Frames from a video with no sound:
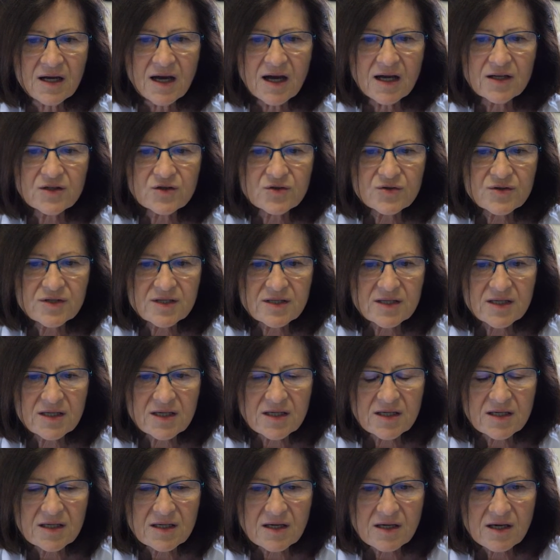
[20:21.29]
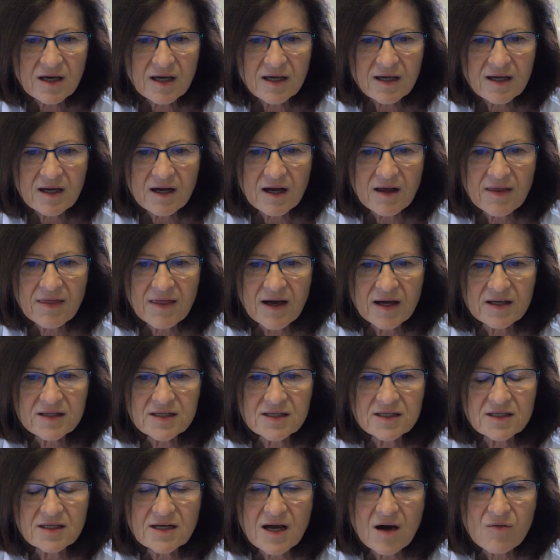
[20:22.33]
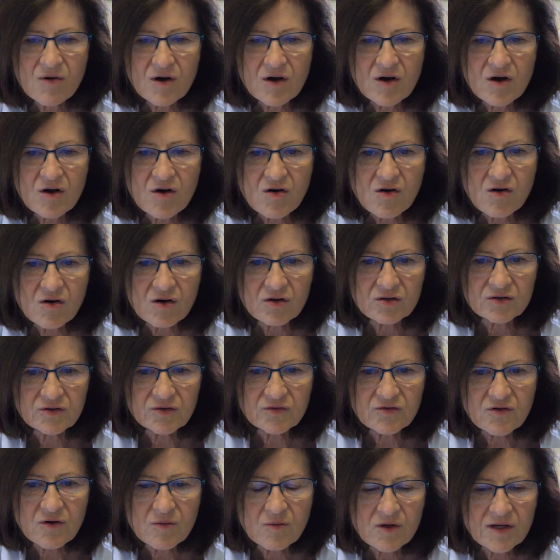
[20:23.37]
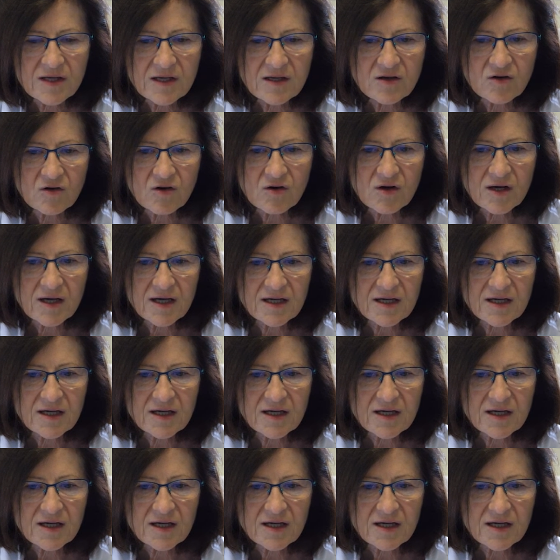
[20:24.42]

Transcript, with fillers: and you see here that in our cohort from Lyon,